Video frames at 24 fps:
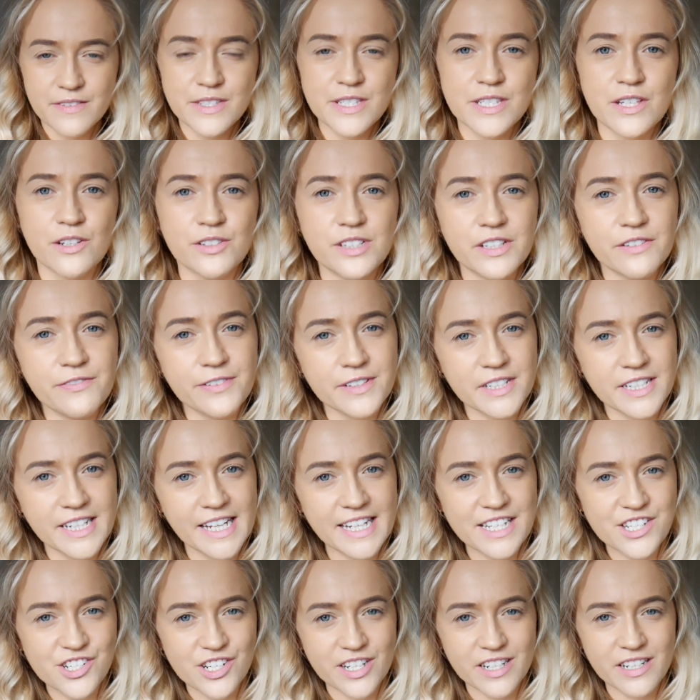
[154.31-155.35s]
So the
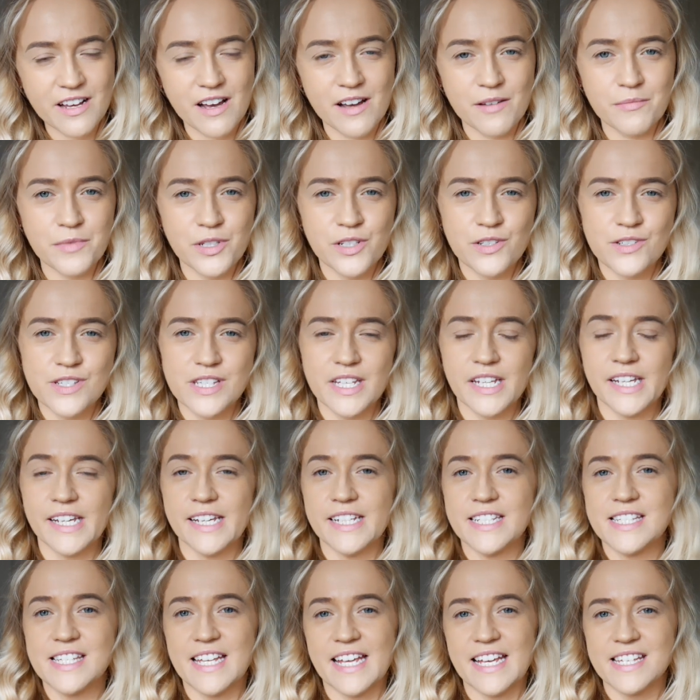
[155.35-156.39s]
foundation I'm using
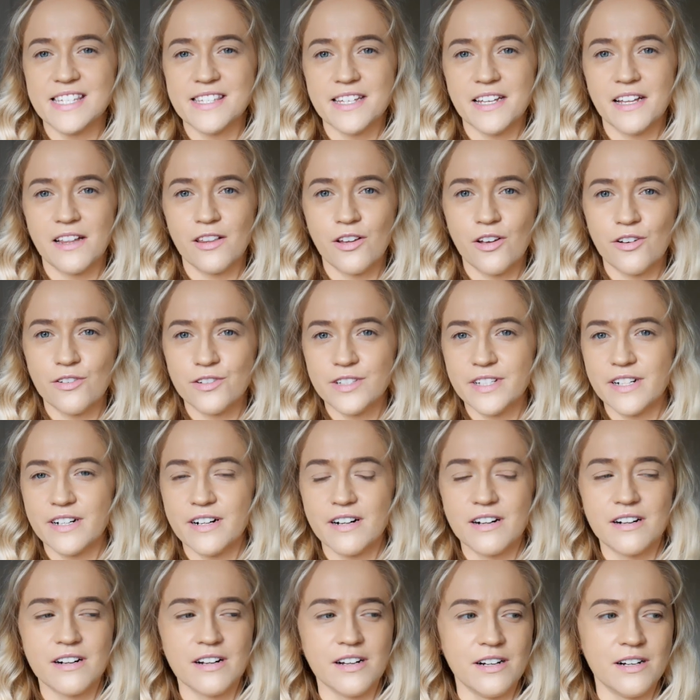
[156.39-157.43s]
is Estee
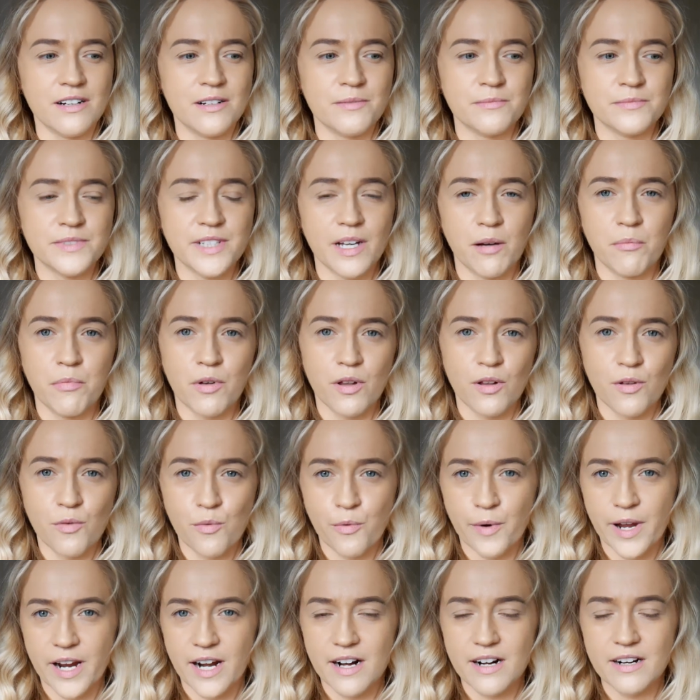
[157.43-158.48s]
Lauder Double
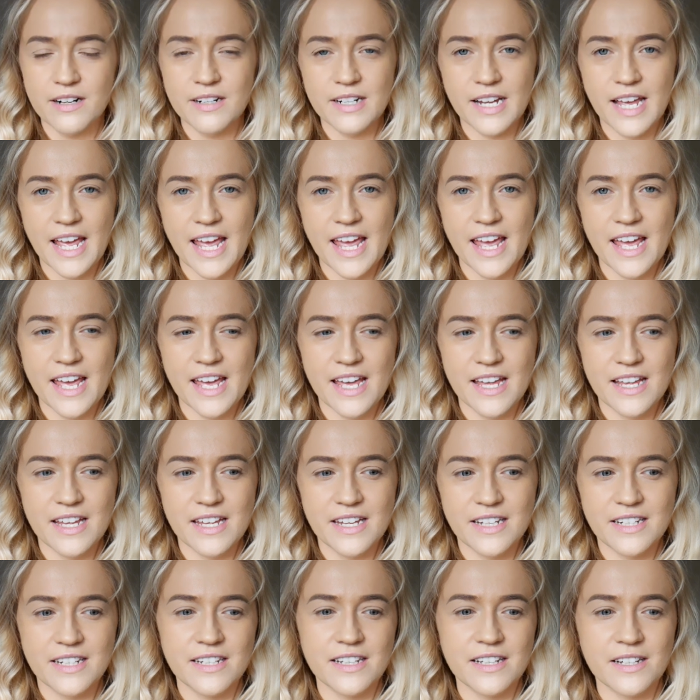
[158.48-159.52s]
Wear,
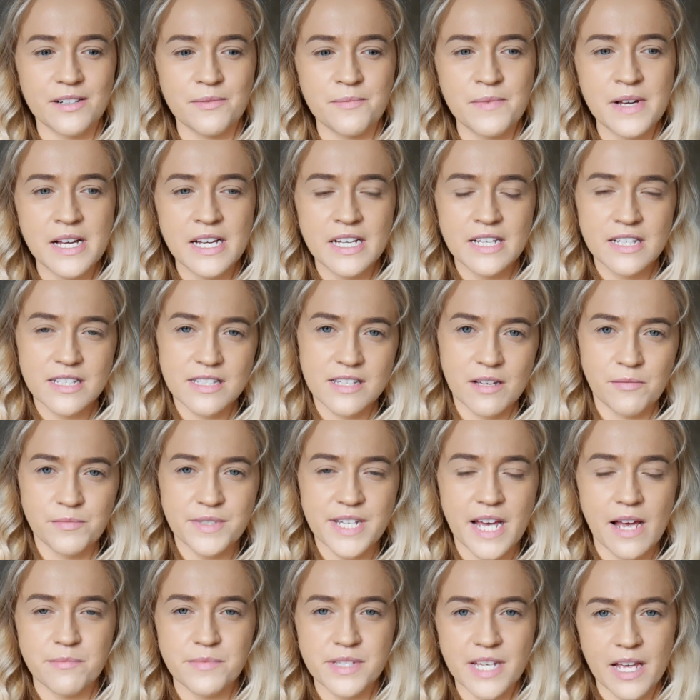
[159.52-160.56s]
and
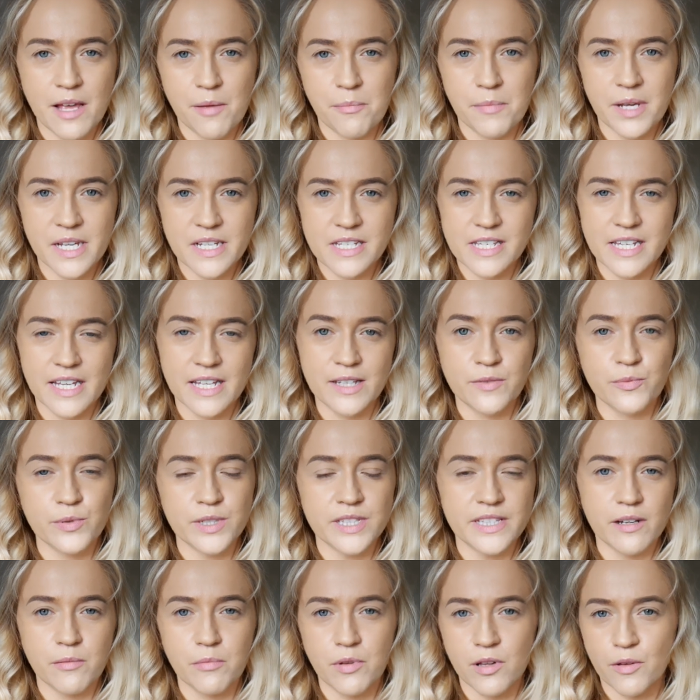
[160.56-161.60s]
sometimes I mix it
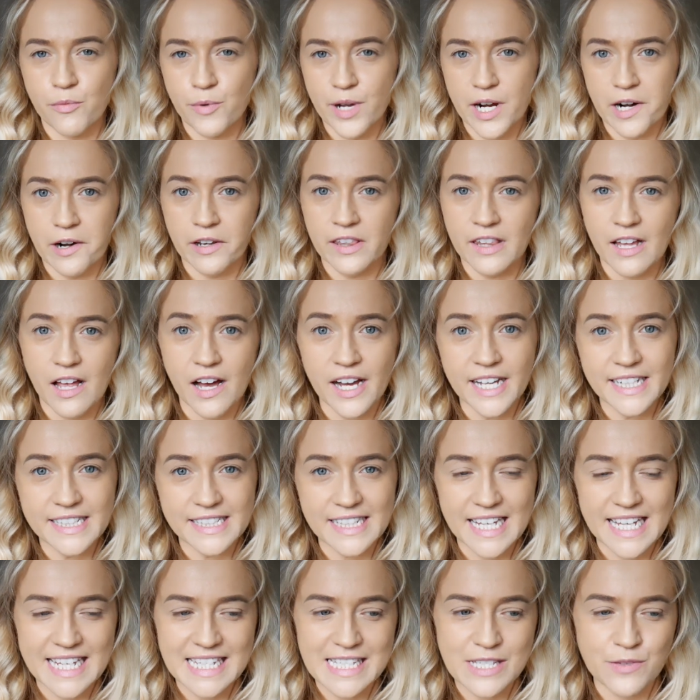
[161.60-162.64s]
with Double Wear Light
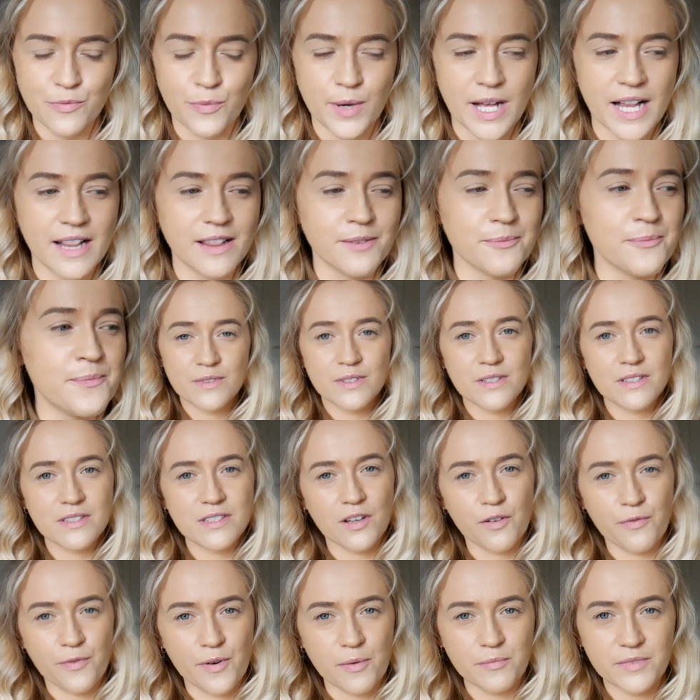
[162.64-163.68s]
as well.
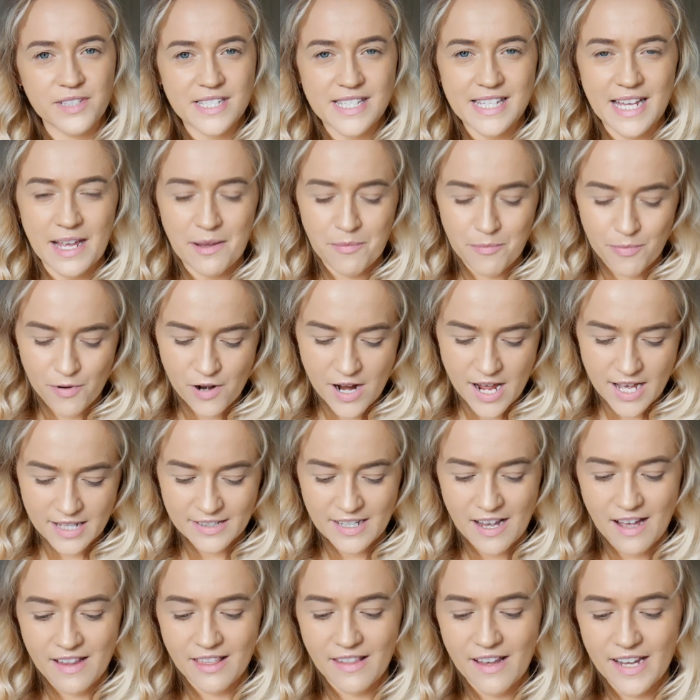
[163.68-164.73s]
So from the same brand
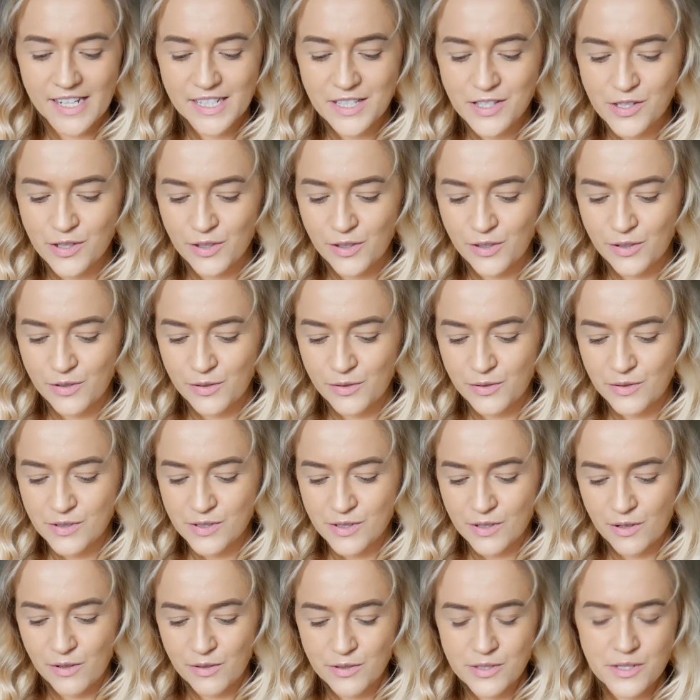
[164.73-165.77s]
I like to use
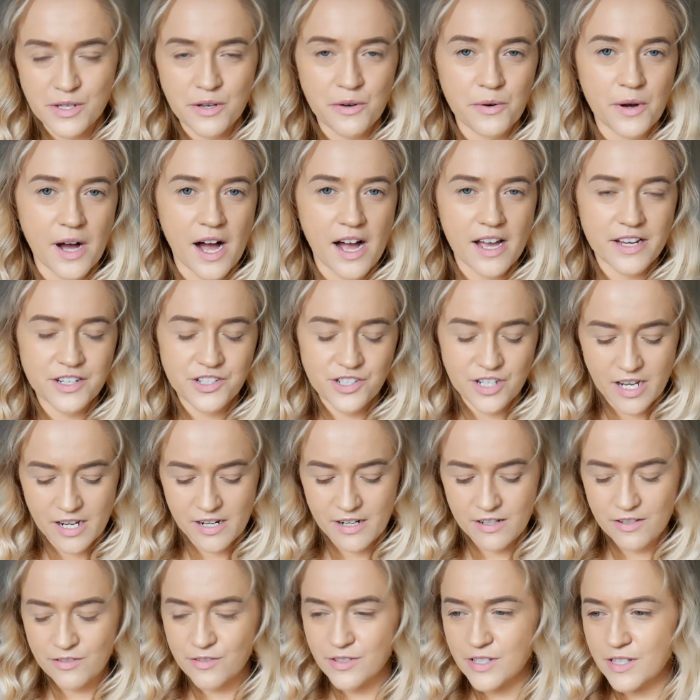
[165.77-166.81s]
also
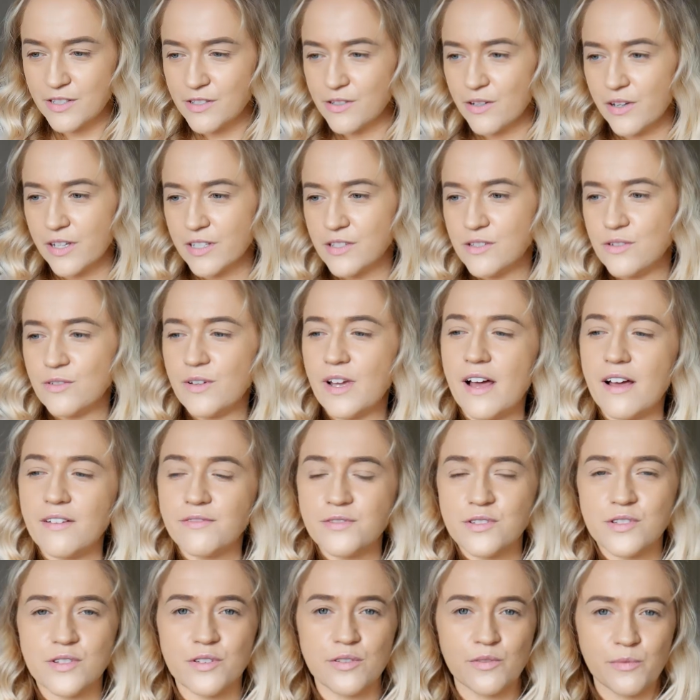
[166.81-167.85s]
eyeshadows. So I do
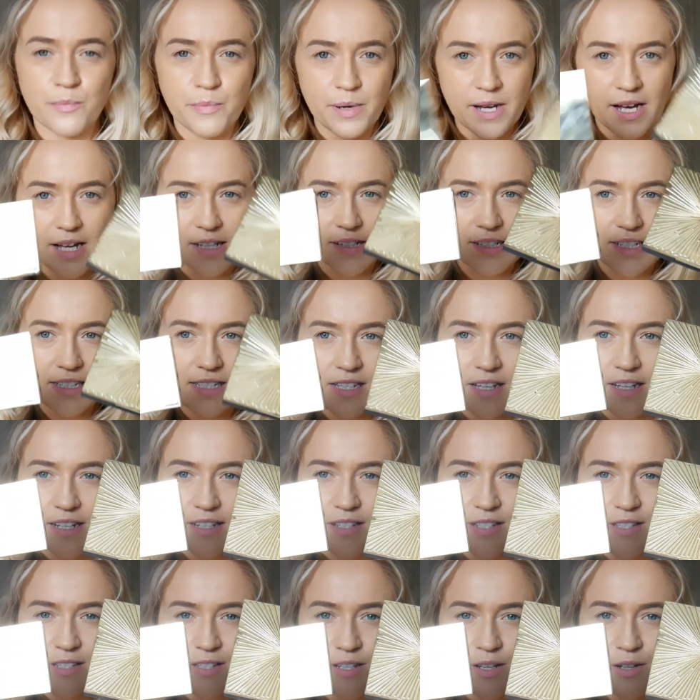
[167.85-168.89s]
have two palettes
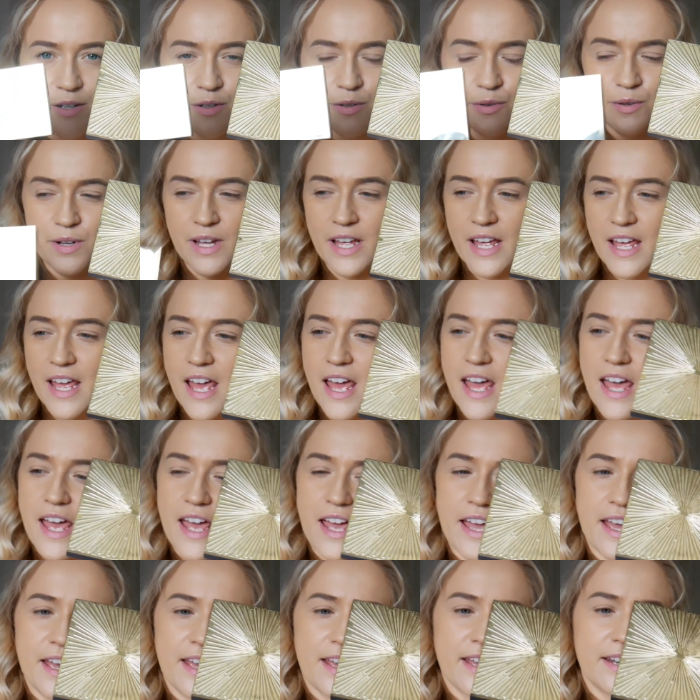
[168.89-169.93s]
like so,
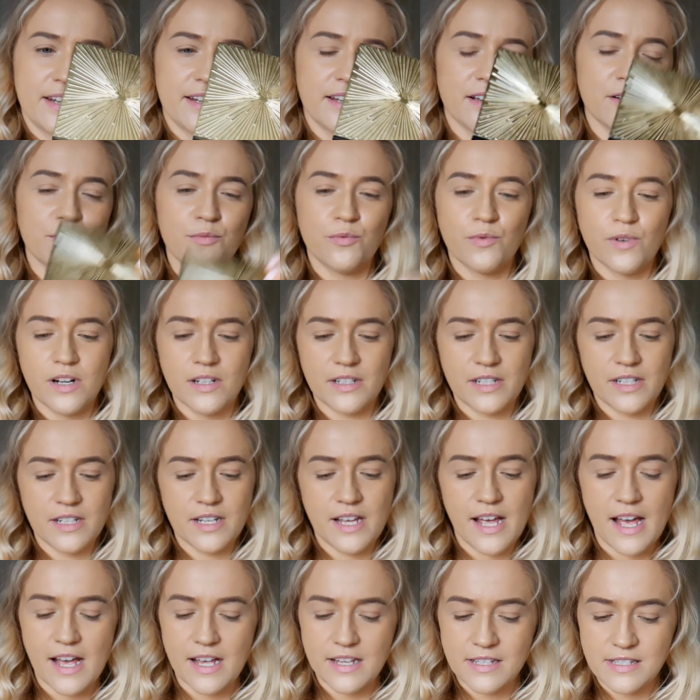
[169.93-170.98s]
and one
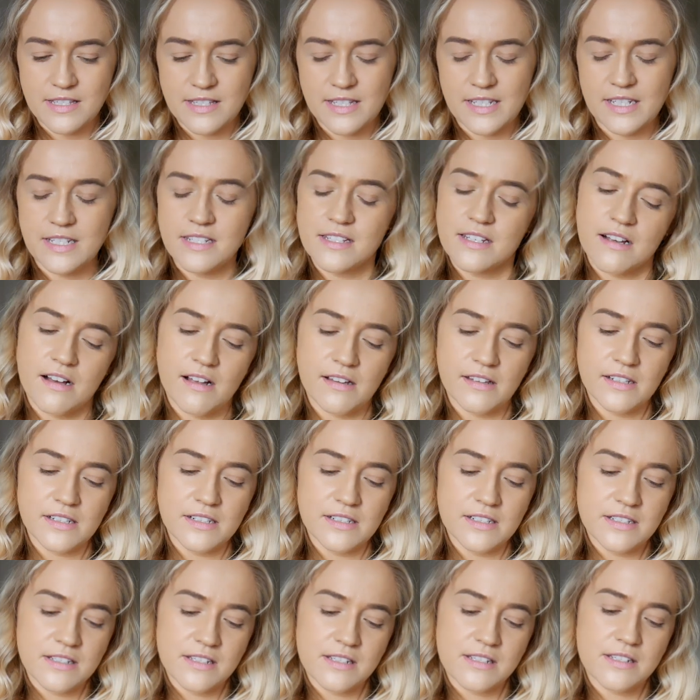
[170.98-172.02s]
has these
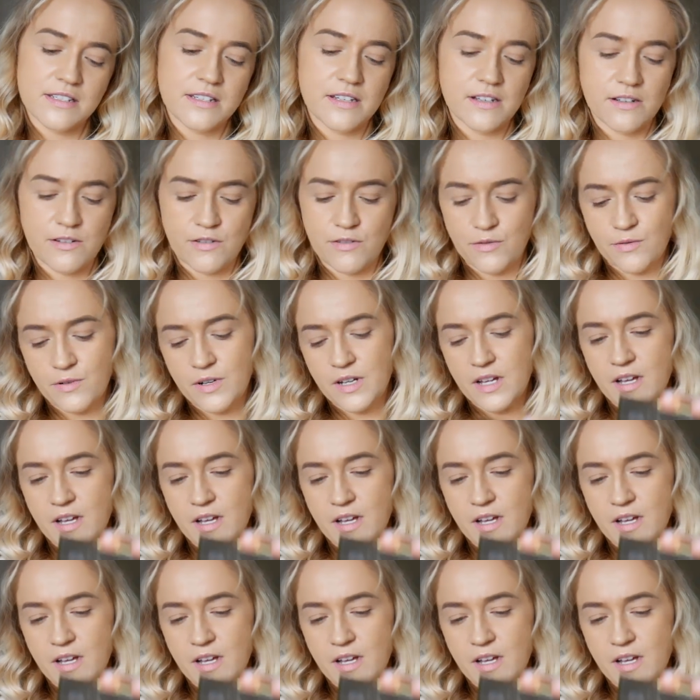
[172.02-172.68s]
colors, so